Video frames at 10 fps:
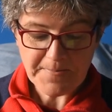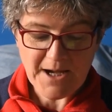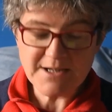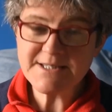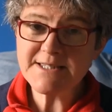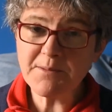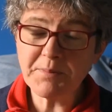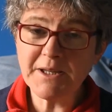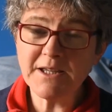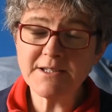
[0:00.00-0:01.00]
our
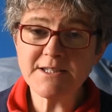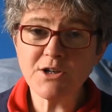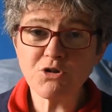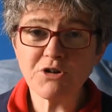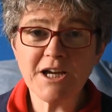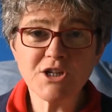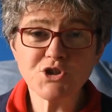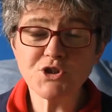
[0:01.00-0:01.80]
siblings in Christ